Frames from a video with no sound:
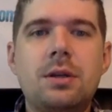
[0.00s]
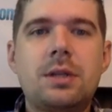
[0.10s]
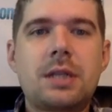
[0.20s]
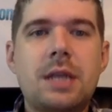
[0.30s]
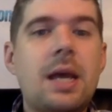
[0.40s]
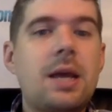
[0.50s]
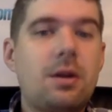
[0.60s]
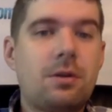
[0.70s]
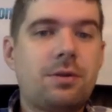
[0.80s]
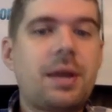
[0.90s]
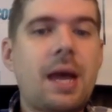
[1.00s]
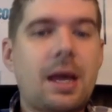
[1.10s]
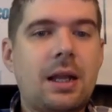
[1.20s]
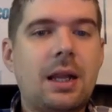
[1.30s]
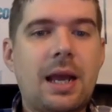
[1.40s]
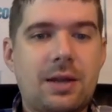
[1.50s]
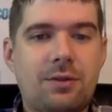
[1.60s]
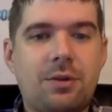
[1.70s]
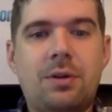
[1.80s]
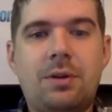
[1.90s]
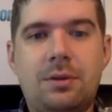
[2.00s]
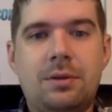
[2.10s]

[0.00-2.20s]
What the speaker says: say over that collateral.